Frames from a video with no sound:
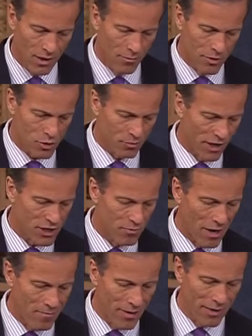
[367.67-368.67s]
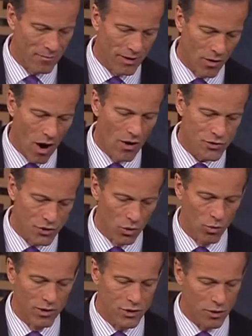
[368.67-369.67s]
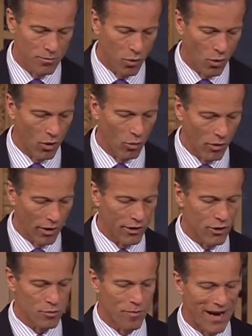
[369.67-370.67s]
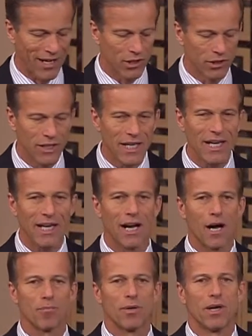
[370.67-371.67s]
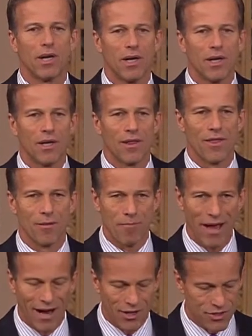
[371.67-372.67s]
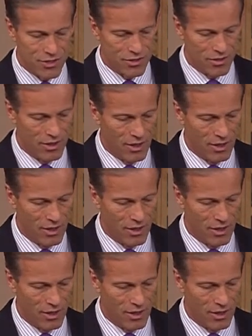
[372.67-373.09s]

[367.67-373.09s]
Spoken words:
Mr. President, my amendment also would support workers by cleaning up the mess